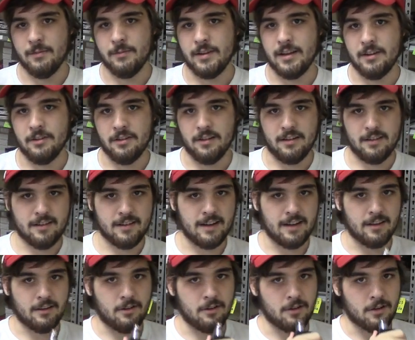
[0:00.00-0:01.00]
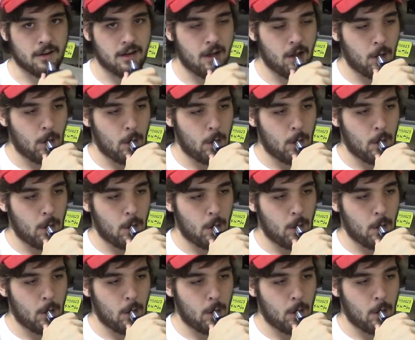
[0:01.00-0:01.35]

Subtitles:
Here, let's take a look.